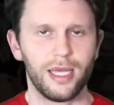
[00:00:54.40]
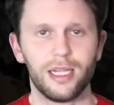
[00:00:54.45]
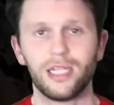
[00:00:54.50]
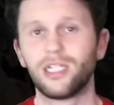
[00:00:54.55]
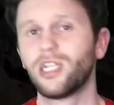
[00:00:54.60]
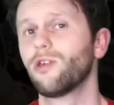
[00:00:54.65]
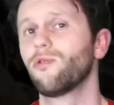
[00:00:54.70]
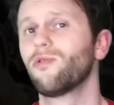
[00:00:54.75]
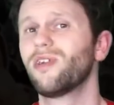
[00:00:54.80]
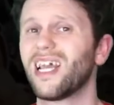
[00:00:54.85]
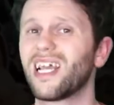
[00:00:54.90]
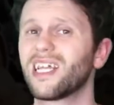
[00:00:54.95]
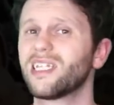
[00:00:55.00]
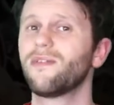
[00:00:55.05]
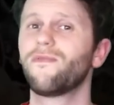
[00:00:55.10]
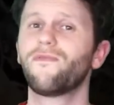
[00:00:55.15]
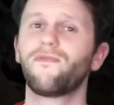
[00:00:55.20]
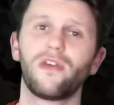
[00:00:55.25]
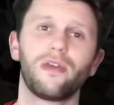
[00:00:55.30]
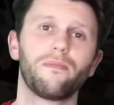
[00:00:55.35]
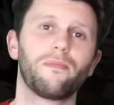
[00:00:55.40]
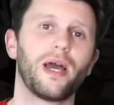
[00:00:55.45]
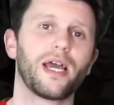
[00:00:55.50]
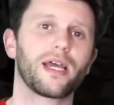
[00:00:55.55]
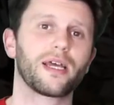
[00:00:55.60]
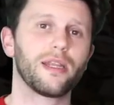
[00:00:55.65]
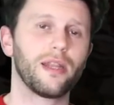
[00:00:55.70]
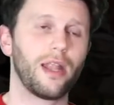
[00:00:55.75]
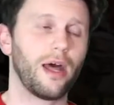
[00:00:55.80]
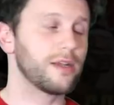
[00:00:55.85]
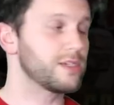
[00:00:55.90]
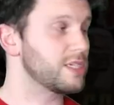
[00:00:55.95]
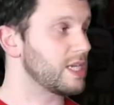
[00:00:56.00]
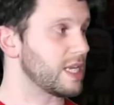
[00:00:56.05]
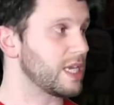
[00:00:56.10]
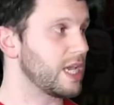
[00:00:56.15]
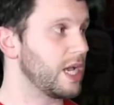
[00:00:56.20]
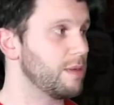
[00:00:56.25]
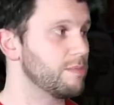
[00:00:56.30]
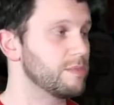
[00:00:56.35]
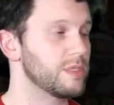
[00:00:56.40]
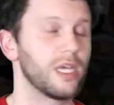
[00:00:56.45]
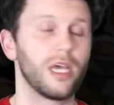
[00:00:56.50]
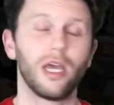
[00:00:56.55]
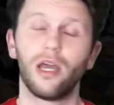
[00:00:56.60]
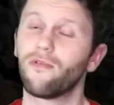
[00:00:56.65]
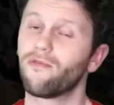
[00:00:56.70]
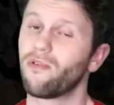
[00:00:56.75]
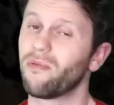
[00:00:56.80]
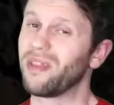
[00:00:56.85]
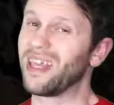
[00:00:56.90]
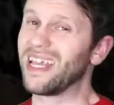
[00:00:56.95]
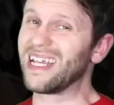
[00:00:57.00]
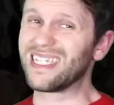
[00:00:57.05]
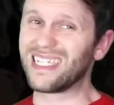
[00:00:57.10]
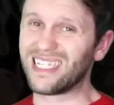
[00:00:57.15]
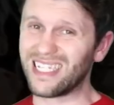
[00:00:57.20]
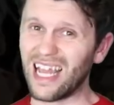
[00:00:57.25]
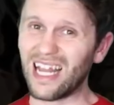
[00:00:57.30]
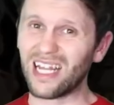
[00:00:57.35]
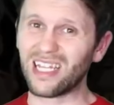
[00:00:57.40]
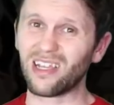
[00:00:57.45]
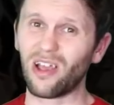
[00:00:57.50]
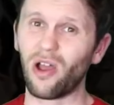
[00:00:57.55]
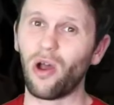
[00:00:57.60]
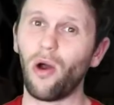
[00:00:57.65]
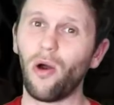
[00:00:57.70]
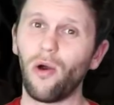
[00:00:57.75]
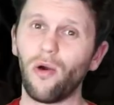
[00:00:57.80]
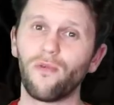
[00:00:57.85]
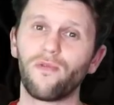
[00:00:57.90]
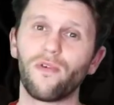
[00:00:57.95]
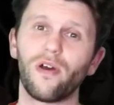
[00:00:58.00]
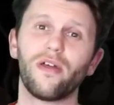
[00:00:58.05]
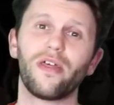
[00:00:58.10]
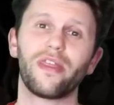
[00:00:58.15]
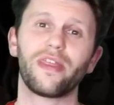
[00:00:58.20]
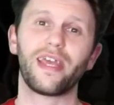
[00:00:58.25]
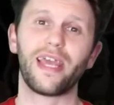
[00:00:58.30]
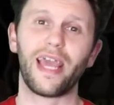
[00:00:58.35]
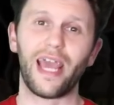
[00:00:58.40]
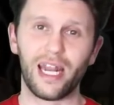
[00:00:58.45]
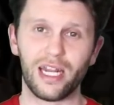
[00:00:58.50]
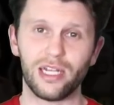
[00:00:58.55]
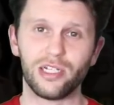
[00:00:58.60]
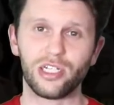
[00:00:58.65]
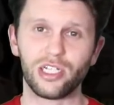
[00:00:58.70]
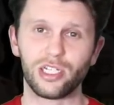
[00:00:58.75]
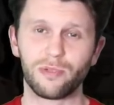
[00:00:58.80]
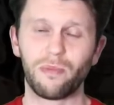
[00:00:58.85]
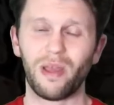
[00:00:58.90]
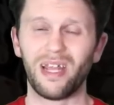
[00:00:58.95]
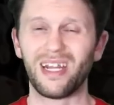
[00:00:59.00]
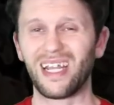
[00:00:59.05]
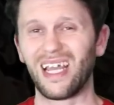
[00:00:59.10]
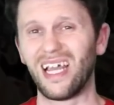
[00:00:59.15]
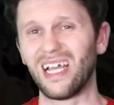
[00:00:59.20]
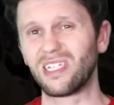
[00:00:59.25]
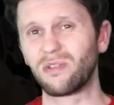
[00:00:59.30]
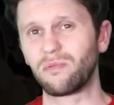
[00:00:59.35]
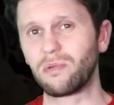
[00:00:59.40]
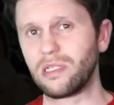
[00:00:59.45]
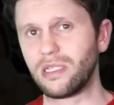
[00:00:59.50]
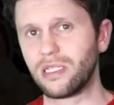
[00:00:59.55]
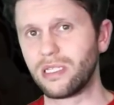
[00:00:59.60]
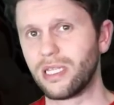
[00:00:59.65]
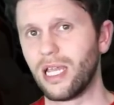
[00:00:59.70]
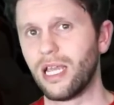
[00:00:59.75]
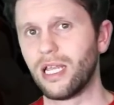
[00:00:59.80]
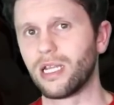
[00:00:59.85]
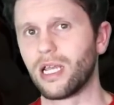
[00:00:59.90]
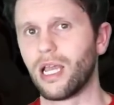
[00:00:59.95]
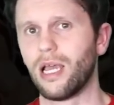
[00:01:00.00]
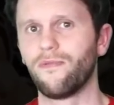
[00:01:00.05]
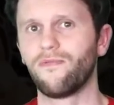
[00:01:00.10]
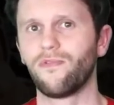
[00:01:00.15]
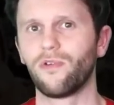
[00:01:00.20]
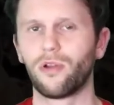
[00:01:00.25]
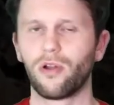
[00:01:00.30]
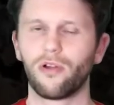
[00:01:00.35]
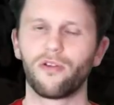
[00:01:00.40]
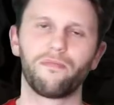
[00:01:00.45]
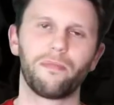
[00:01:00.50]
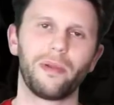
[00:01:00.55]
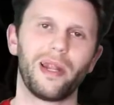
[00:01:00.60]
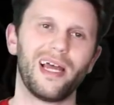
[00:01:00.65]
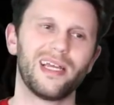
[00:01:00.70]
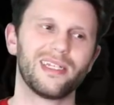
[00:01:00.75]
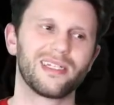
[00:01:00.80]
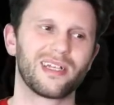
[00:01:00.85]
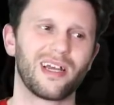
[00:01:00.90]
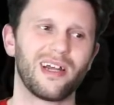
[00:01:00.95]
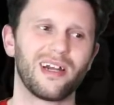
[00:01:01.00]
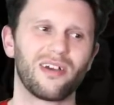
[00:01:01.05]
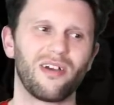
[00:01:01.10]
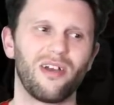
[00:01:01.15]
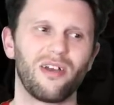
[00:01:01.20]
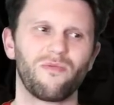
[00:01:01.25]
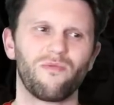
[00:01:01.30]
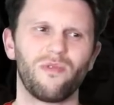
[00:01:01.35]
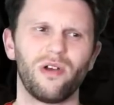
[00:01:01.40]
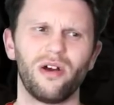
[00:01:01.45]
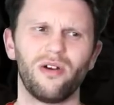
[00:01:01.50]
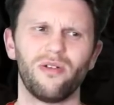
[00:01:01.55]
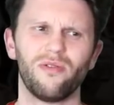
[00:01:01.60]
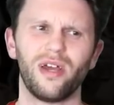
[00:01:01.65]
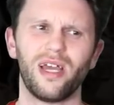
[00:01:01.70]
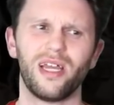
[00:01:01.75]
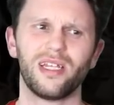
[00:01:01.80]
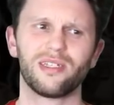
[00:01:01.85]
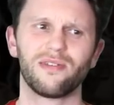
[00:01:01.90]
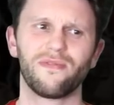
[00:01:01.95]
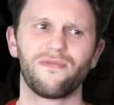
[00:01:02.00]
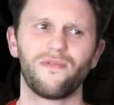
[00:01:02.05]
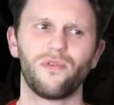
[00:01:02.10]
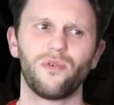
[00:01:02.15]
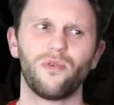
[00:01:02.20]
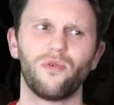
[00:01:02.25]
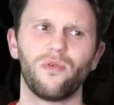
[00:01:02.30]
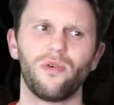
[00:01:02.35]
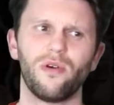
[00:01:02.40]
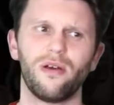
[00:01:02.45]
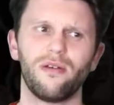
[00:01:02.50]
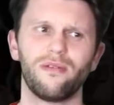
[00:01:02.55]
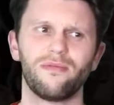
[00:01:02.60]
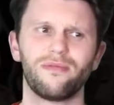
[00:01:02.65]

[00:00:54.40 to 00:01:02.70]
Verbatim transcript: The general negative feedback largely comes from the extent of the energy spent as we said and for a lot of players are kind of going well it's a full